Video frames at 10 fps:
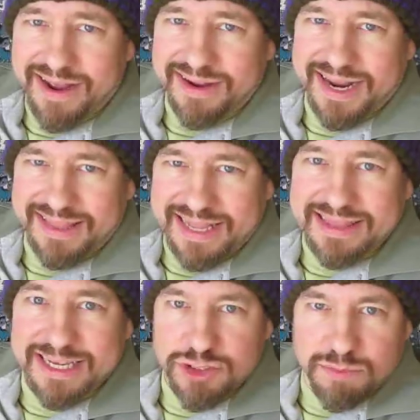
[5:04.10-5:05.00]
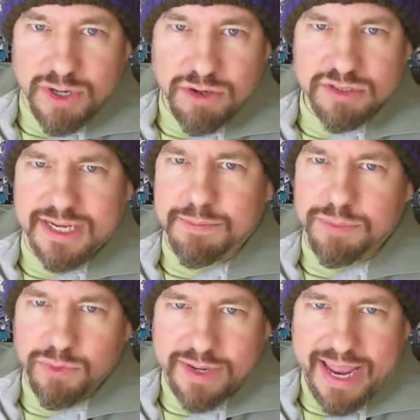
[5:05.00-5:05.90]
on kind of like lesser modes, like a
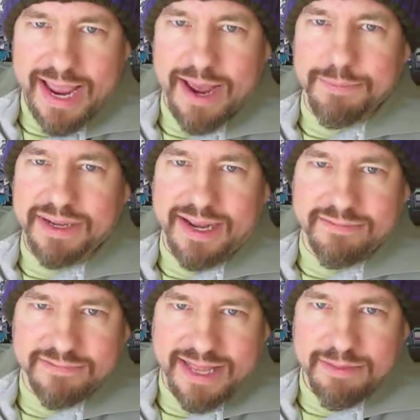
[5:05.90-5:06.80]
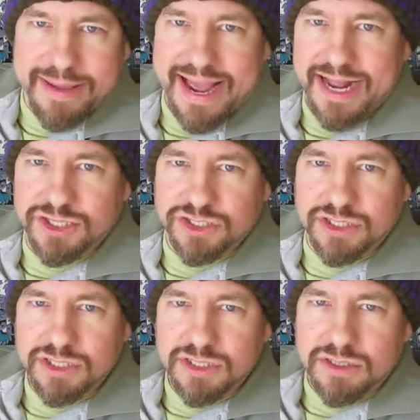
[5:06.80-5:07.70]
boot camp and kind of deathmatch
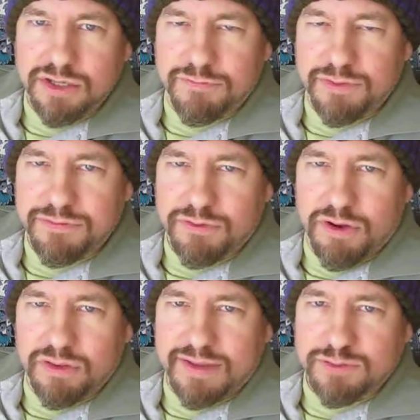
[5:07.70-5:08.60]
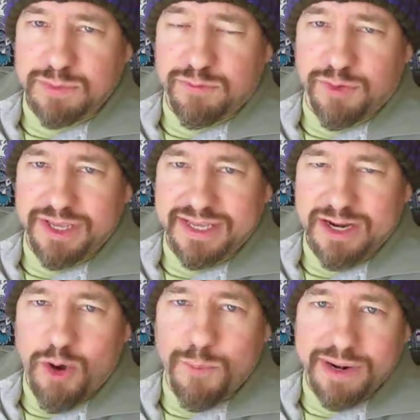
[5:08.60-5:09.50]
and free for all levels before you can
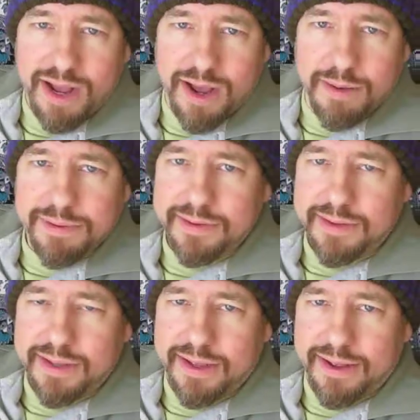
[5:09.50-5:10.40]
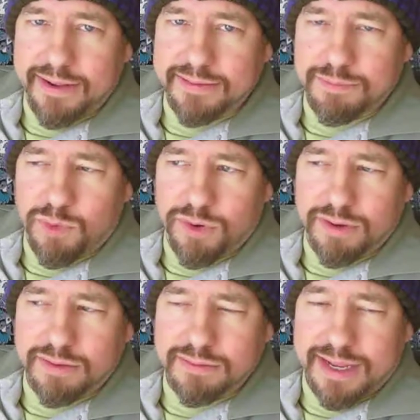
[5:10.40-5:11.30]
open up the
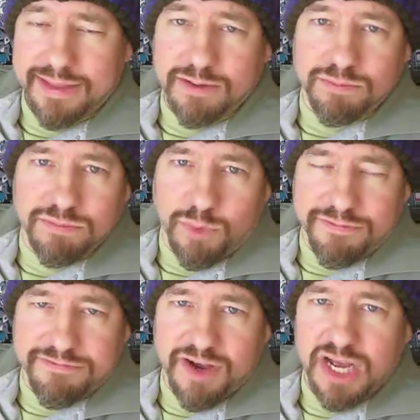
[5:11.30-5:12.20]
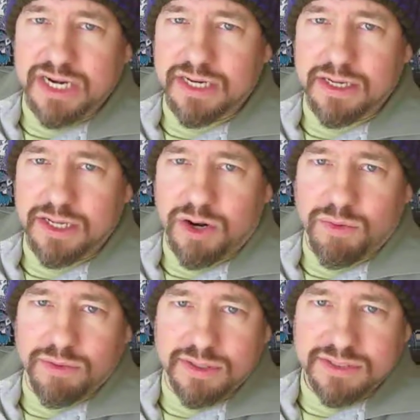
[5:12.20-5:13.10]
more, I think, more fun
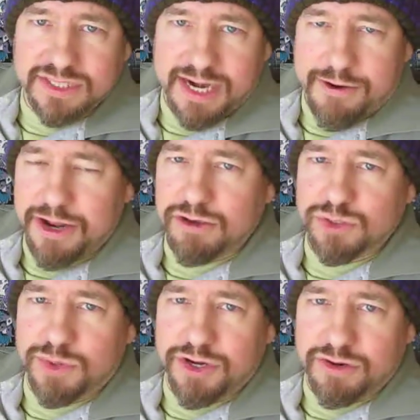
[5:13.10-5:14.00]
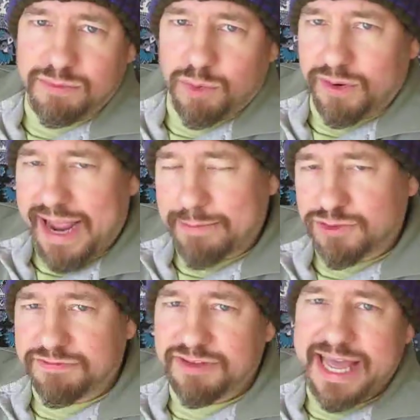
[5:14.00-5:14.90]
scenarios where you're more
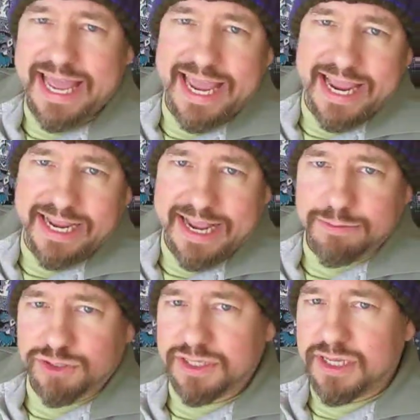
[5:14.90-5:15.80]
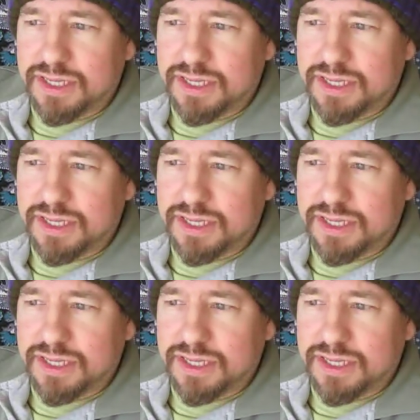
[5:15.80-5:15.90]
capturing the flag, and capturing